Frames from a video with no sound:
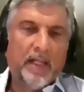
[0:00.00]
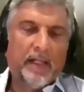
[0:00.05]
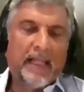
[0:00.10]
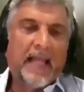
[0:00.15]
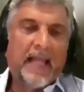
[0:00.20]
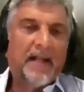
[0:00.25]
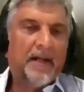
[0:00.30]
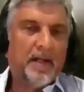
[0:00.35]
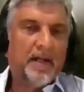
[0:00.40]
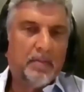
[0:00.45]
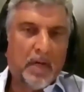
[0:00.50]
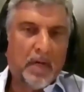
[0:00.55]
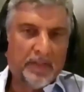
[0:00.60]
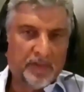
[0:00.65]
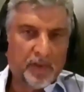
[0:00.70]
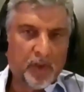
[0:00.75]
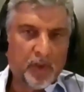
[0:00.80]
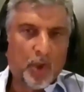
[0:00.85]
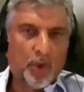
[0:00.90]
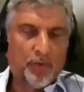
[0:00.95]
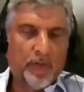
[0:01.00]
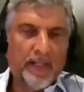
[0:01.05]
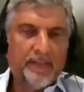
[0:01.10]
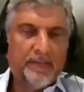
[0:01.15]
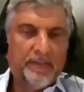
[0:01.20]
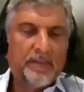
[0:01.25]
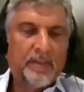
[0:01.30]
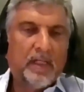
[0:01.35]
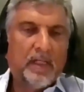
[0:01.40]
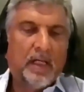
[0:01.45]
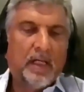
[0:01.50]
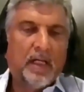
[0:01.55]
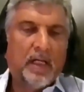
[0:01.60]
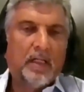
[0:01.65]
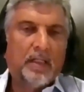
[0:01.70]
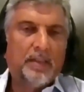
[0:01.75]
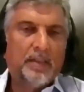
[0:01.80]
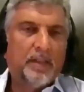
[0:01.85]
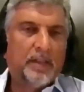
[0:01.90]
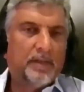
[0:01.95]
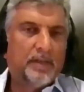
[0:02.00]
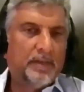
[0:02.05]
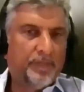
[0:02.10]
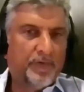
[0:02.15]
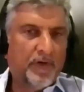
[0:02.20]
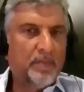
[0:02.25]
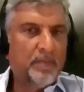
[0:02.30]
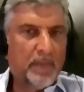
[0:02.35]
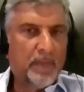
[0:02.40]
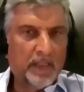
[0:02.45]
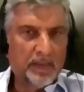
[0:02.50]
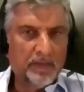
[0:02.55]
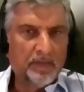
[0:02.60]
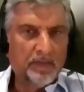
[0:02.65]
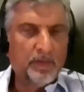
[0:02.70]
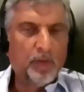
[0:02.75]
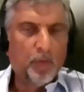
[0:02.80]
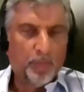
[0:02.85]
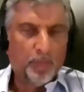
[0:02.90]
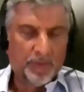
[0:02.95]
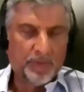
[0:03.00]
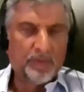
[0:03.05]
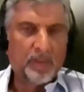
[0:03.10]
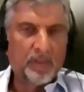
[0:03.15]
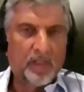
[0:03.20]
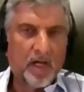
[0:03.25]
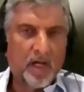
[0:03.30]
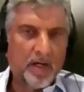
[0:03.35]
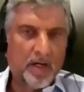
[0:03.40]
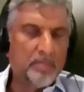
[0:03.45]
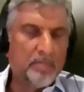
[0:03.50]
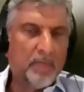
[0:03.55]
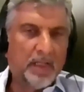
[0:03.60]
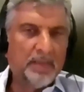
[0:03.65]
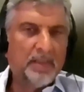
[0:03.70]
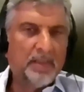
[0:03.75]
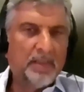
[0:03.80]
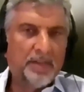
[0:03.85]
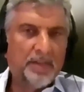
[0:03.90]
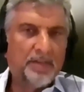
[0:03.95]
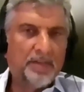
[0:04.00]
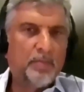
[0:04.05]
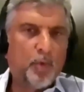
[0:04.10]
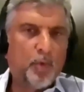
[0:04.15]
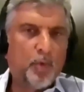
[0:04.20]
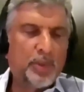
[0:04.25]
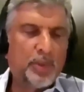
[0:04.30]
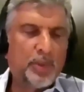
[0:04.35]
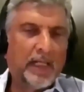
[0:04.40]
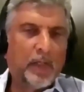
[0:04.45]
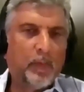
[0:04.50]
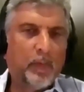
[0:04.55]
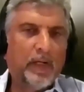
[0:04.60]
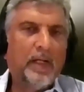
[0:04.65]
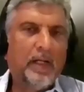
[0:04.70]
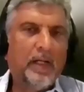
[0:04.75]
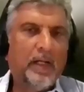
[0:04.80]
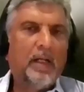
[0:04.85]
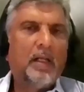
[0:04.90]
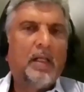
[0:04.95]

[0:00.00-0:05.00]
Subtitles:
calendar month contracts. The front month, which is the current month, is the most liquid.